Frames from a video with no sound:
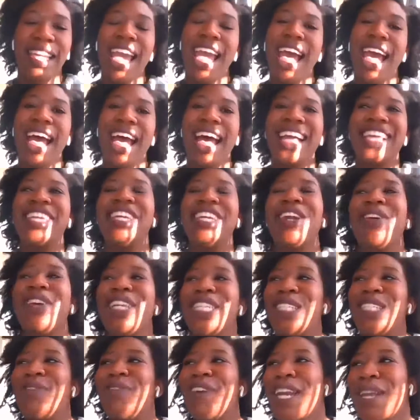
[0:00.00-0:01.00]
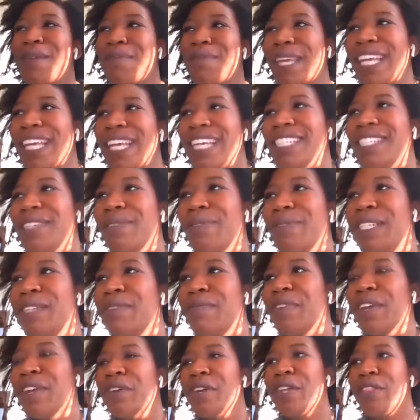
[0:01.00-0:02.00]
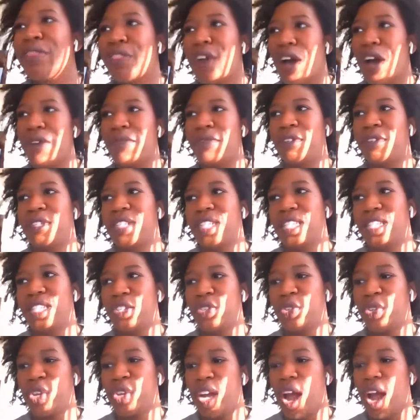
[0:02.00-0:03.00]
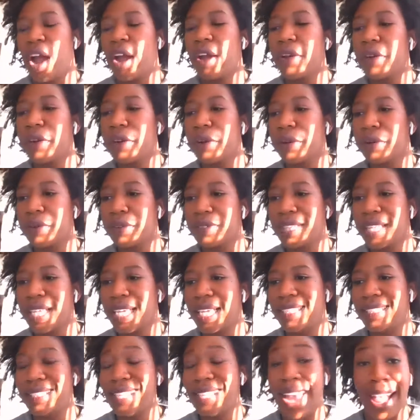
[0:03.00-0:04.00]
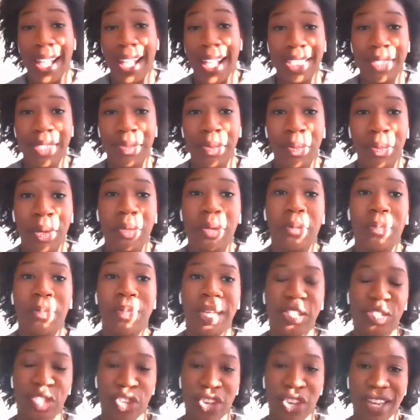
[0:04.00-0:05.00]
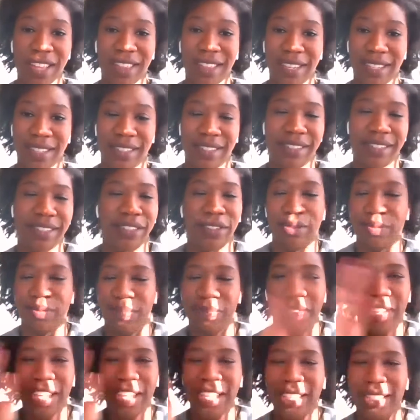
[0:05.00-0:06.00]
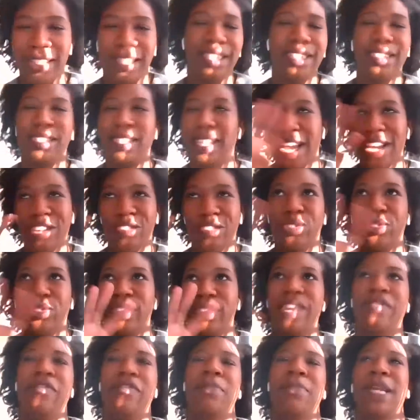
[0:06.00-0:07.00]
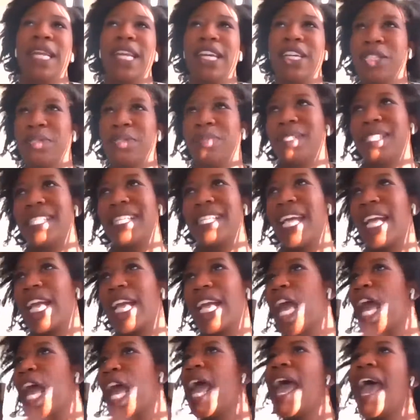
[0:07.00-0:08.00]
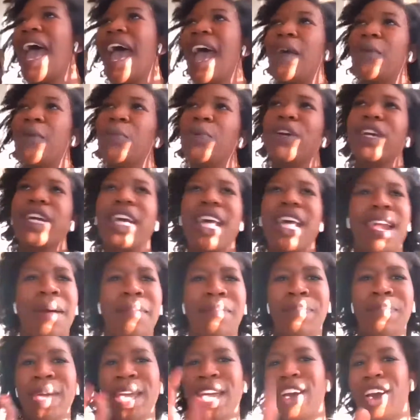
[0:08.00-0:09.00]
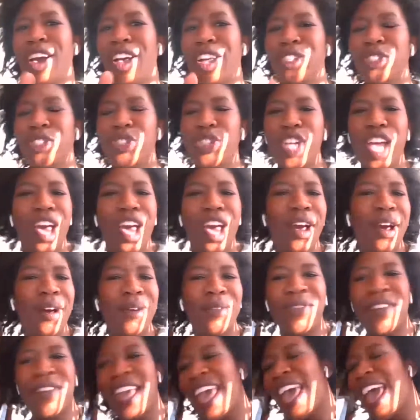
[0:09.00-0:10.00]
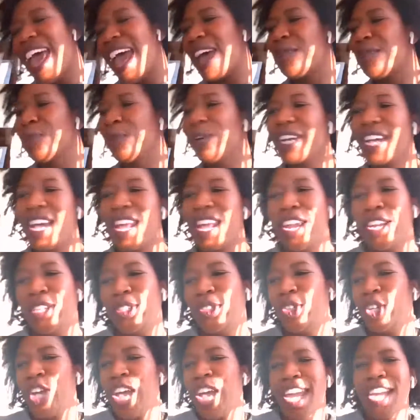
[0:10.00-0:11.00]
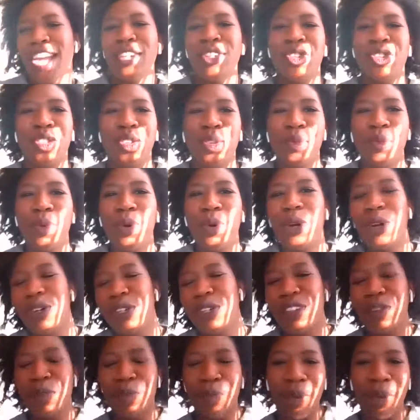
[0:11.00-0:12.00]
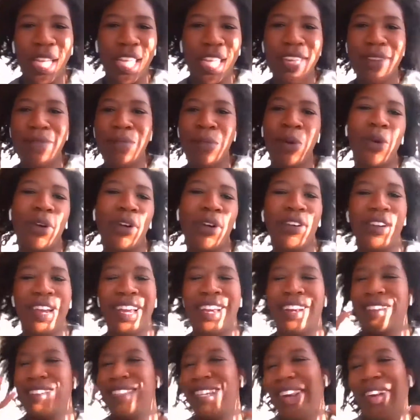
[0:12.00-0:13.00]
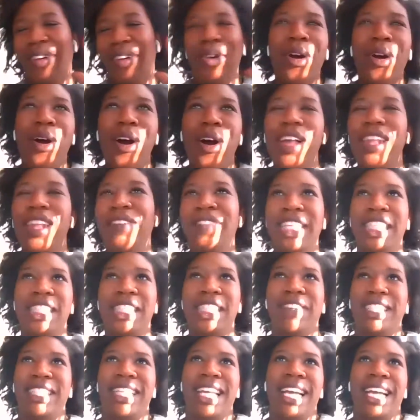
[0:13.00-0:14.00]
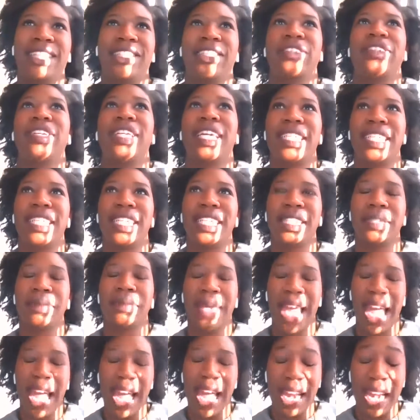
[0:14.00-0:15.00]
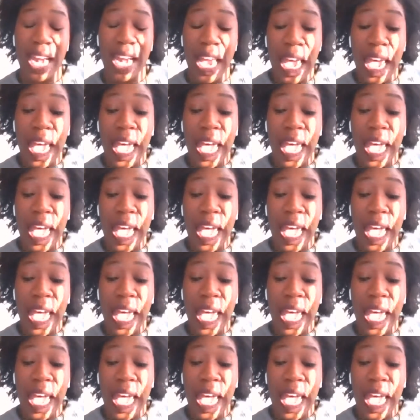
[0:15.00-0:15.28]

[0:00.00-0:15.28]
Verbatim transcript: yeah, you know, it's funny because it was a very thoughtful decision. Our early decks, when we were pitching this to VCs and angels and everybody else, was like, and we're going to be on shelf and we're going to change the world of brick and mortar and, you know, all of these fantastical ideas that we had.